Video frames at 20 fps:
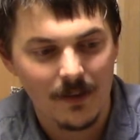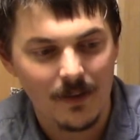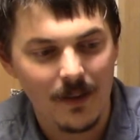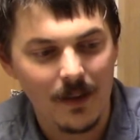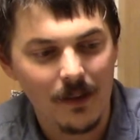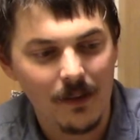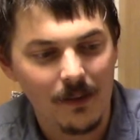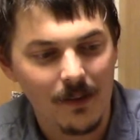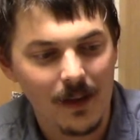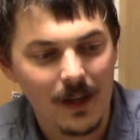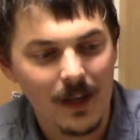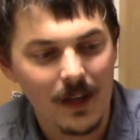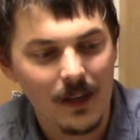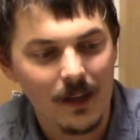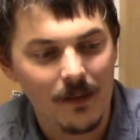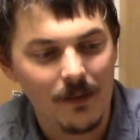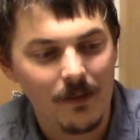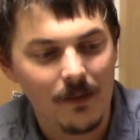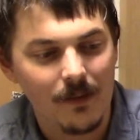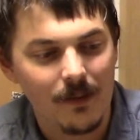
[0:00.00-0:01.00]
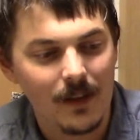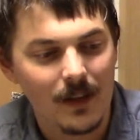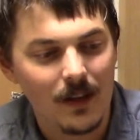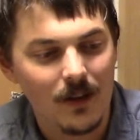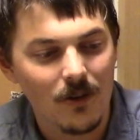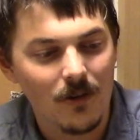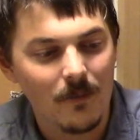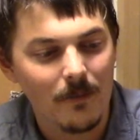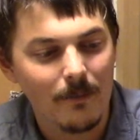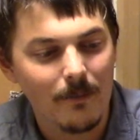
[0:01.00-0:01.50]
This is the
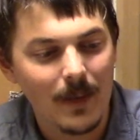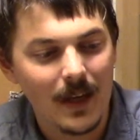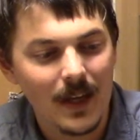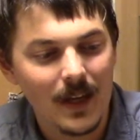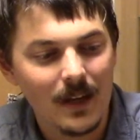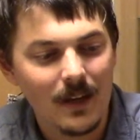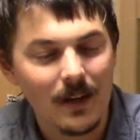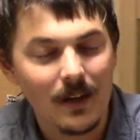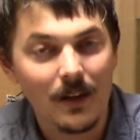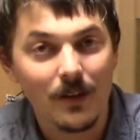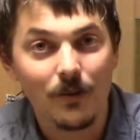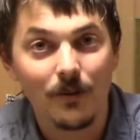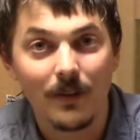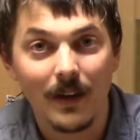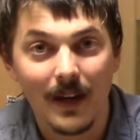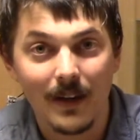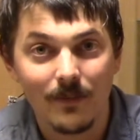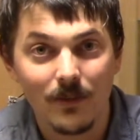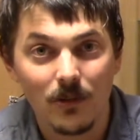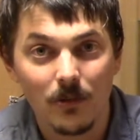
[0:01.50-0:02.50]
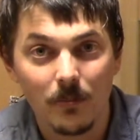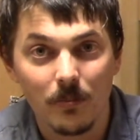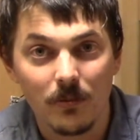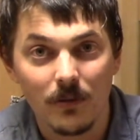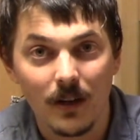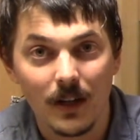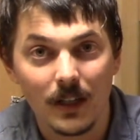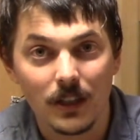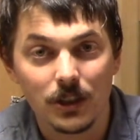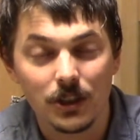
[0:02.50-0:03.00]
Omega Travel
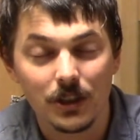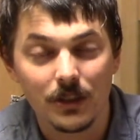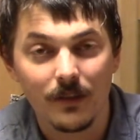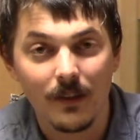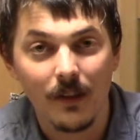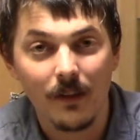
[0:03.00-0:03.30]
Brush.